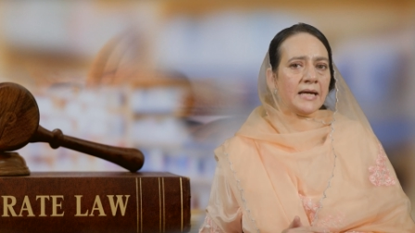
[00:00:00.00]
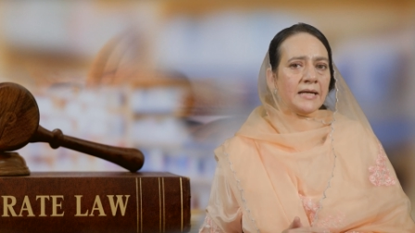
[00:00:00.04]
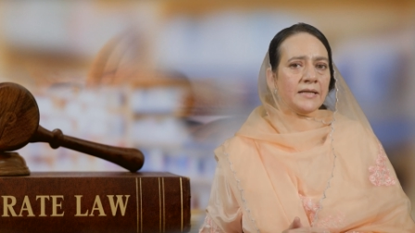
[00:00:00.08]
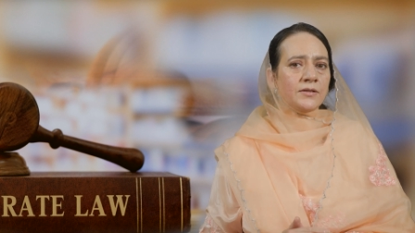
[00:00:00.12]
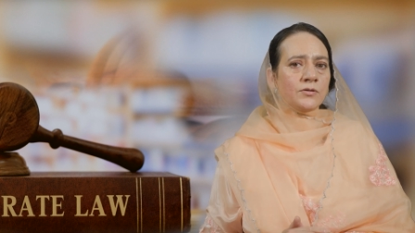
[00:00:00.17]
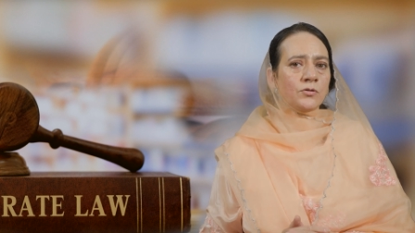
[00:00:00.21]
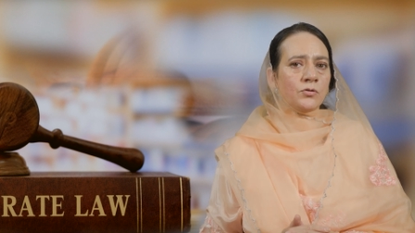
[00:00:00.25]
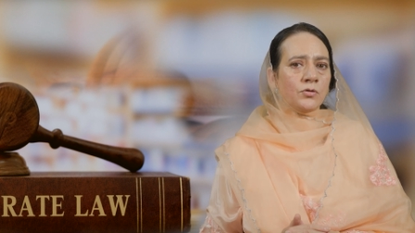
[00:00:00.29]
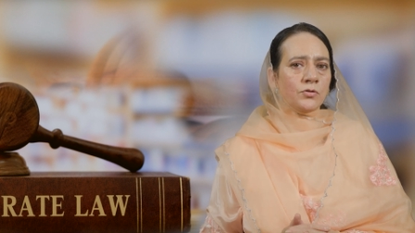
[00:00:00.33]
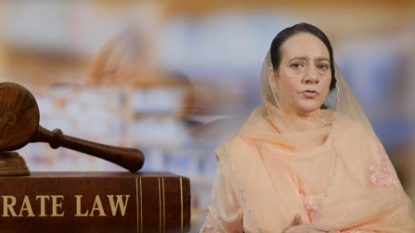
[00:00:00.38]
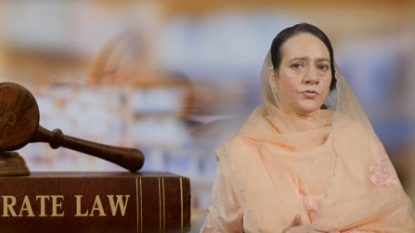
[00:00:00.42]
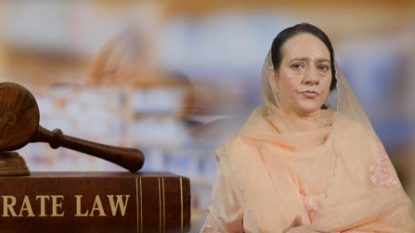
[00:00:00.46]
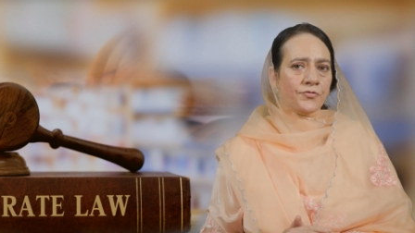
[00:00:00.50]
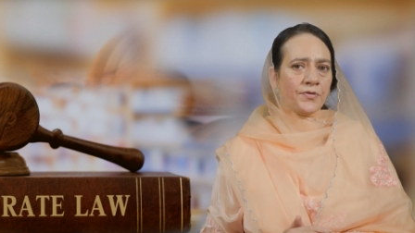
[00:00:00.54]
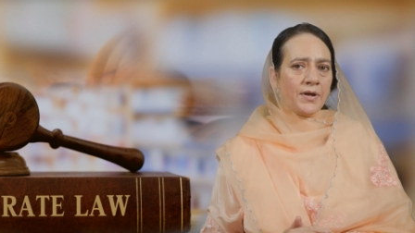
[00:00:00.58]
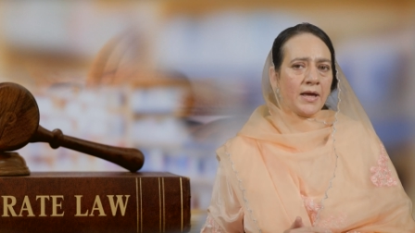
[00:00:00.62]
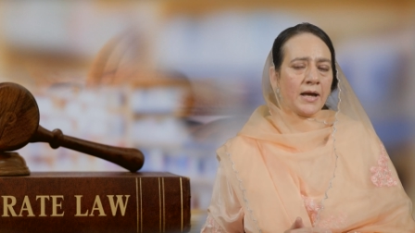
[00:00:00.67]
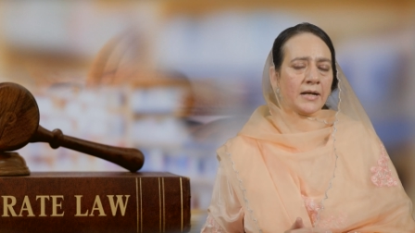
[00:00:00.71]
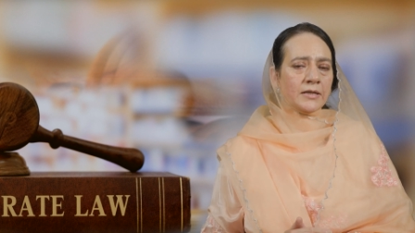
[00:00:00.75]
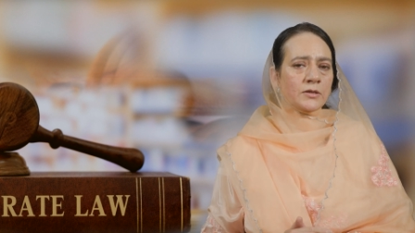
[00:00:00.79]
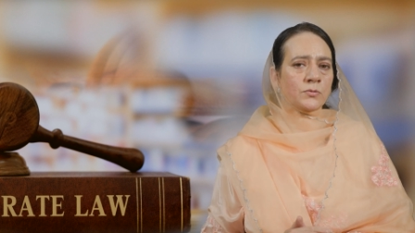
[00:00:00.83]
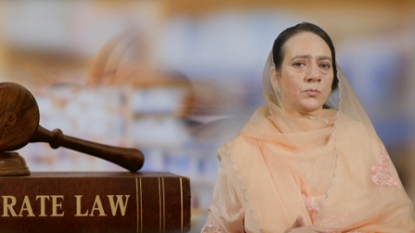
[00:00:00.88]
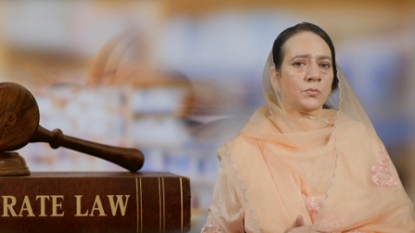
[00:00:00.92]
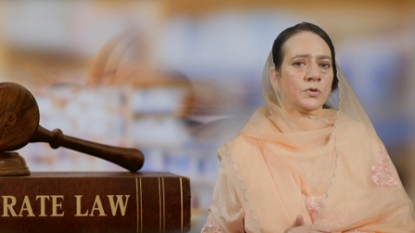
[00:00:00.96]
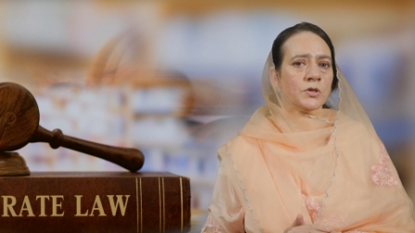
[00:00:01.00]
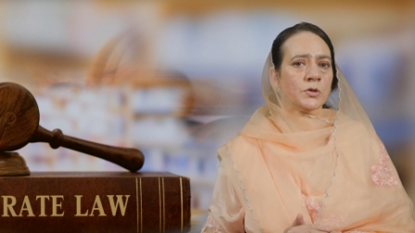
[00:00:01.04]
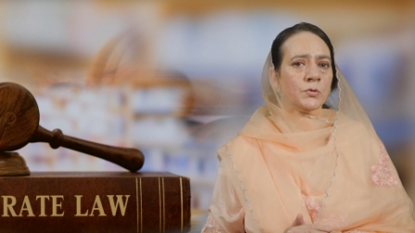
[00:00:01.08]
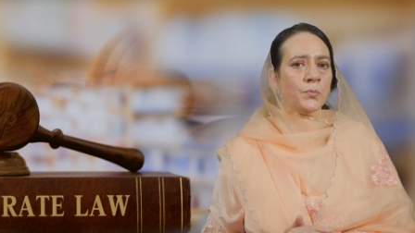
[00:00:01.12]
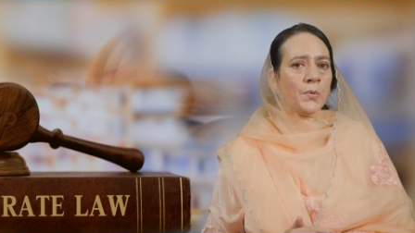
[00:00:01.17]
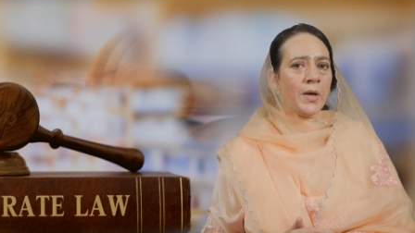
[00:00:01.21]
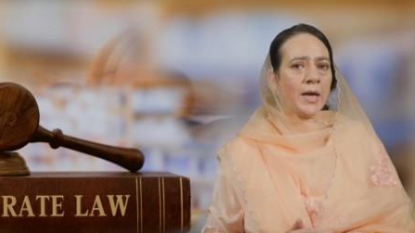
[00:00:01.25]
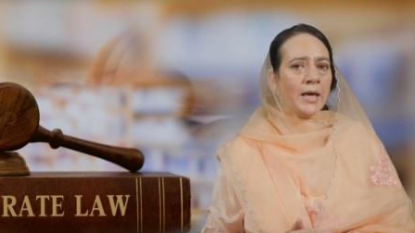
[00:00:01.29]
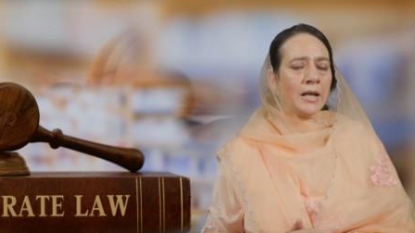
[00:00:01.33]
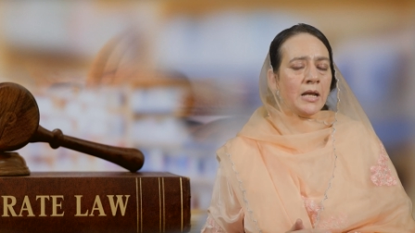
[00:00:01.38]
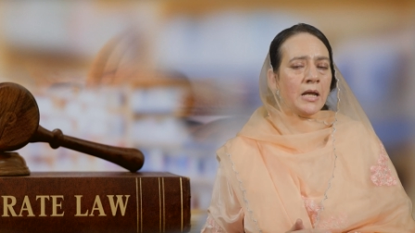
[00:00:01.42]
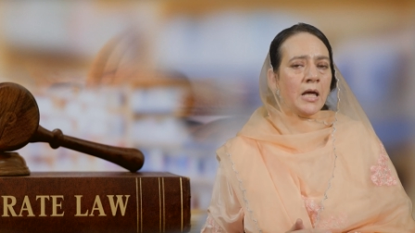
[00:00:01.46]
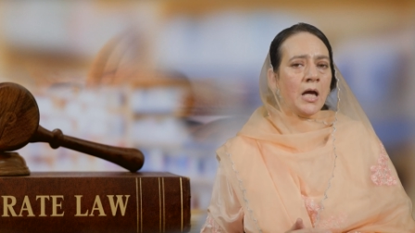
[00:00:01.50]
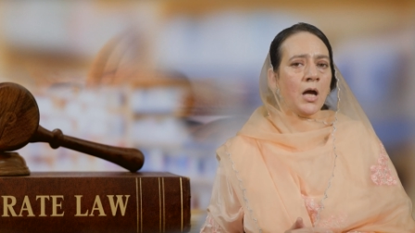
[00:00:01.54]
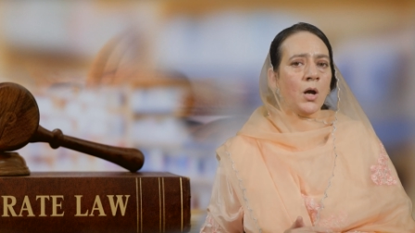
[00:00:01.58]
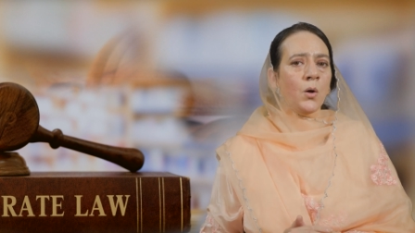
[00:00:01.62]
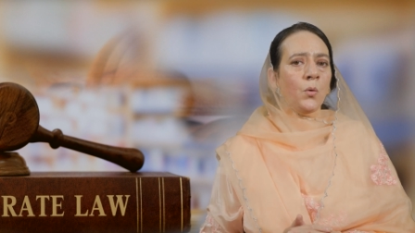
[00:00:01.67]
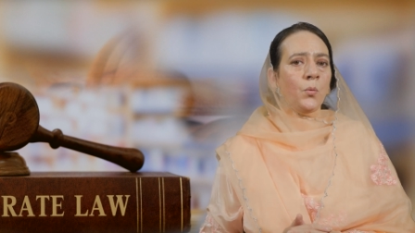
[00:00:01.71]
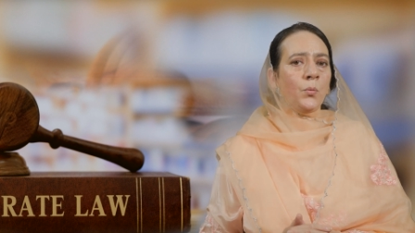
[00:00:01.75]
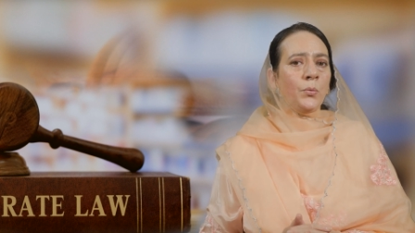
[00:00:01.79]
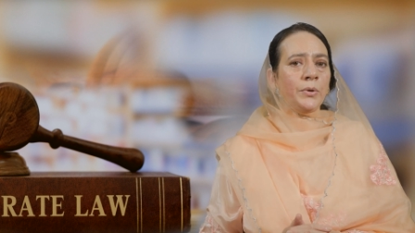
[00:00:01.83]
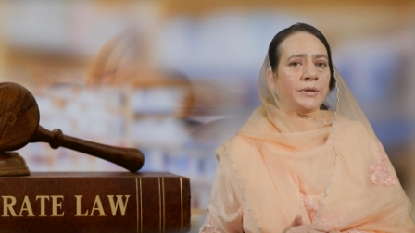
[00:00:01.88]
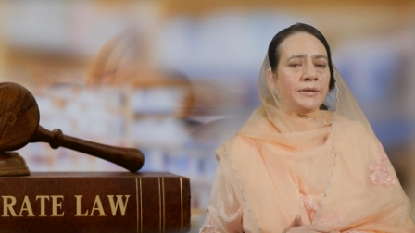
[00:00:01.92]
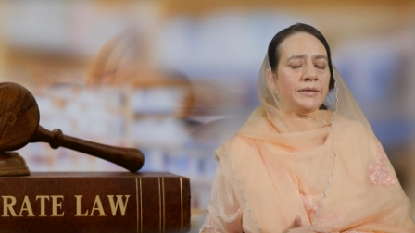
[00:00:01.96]
contract was well
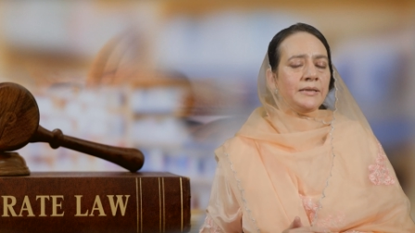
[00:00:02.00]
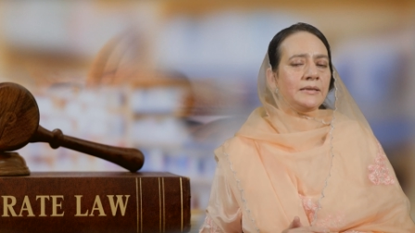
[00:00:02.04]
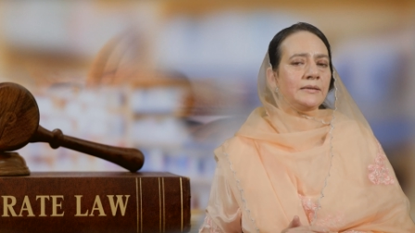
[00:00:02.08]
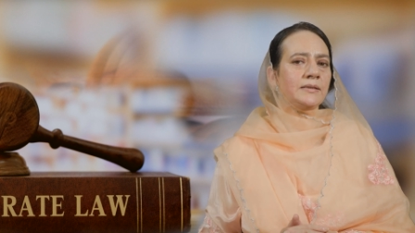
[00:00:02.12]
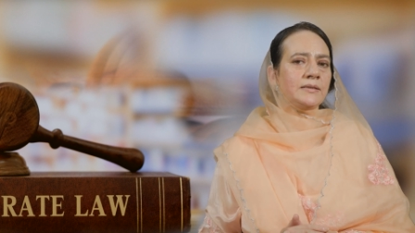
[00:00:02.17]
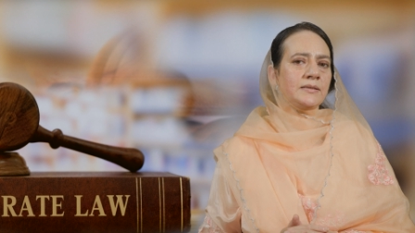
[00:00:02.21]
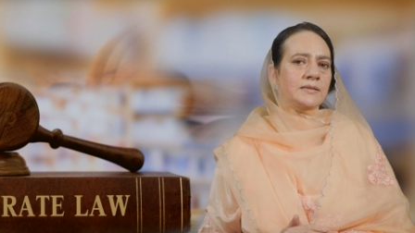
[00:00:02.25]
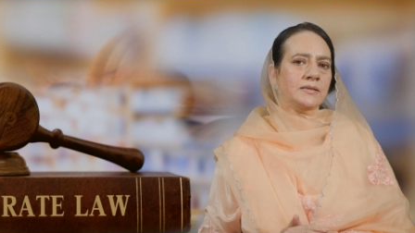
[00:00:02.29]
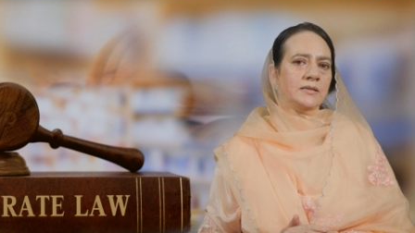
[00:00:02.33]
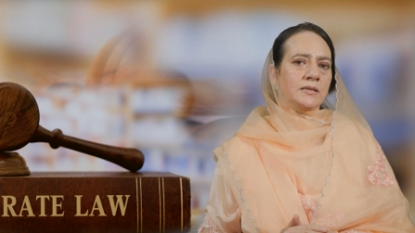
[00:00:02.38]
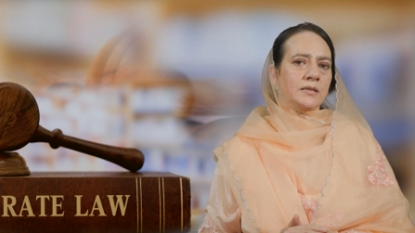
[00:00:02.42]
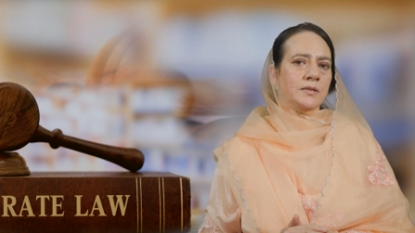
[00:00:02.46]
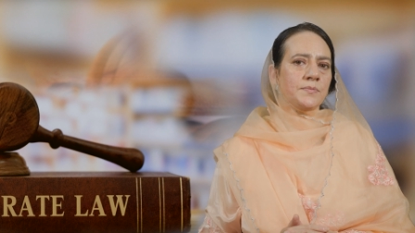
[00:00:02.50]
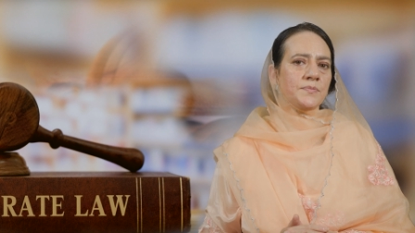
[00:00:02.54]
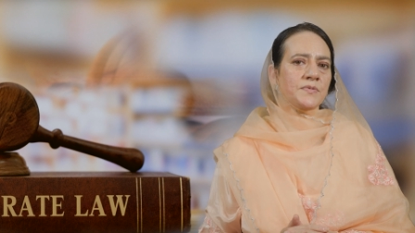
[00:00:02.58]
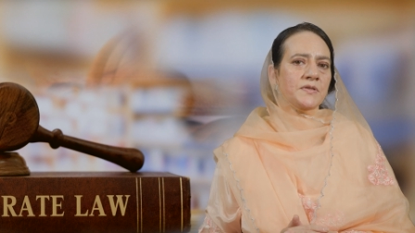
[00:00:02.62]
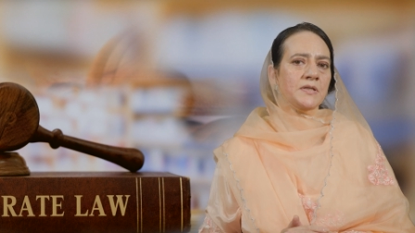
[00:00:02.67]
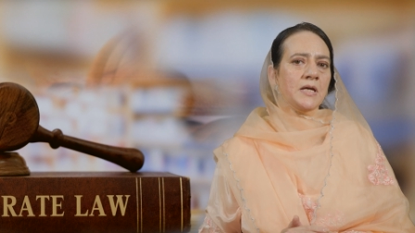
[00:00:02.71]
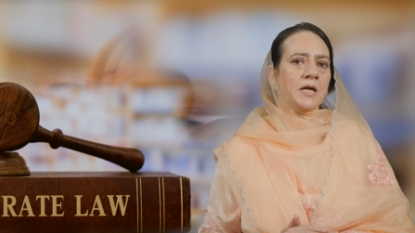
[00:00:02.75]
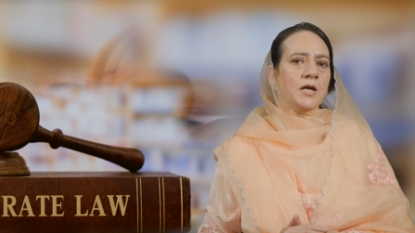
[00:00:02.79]
within the terms